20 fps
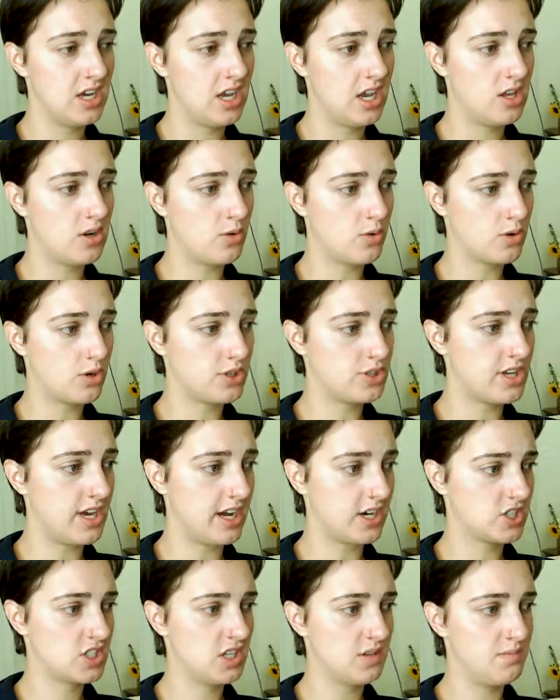in order to
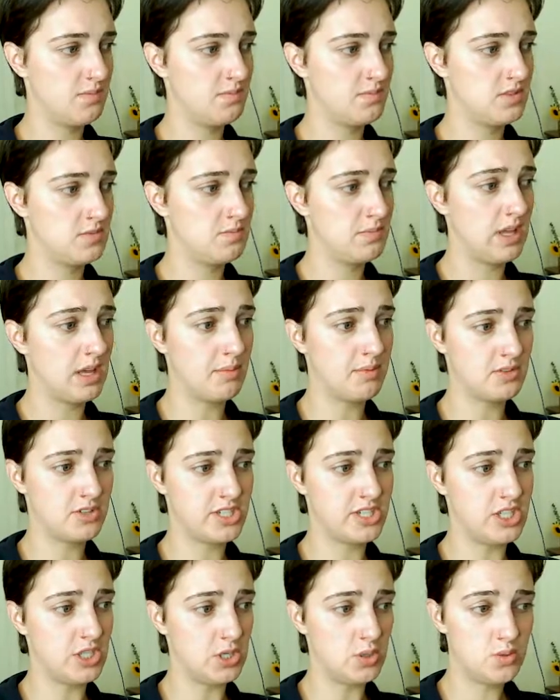actually be able
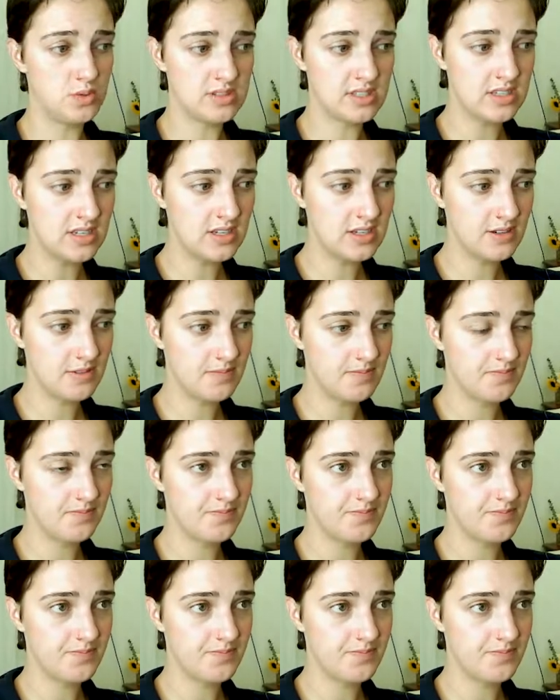to use it.